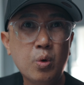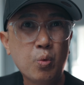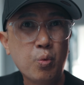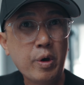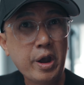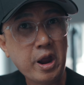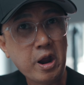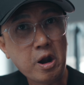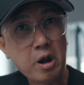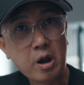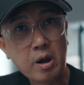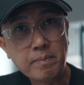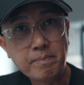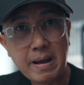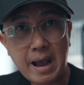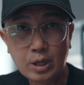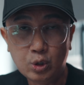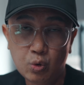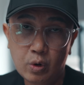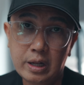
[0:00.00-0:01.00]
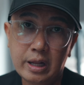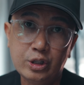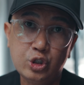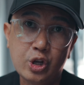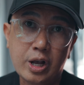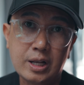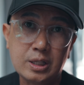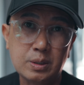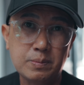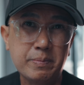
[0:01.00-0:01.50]
where manual
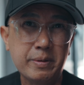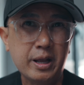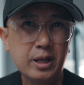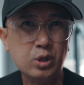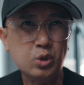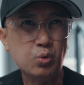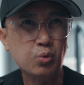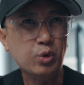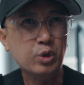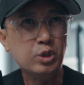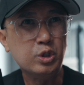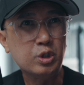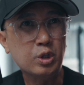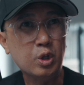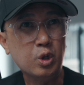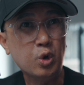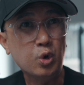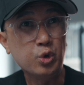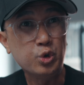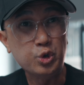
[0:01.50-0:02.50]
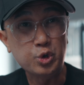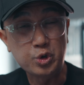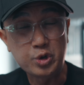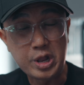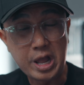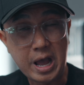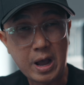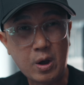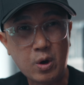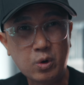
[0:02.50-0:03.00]
adjustments would slow you
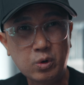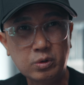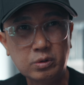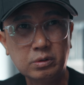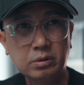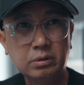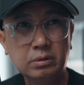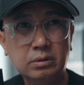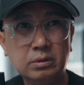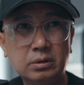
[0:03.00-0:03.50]
down.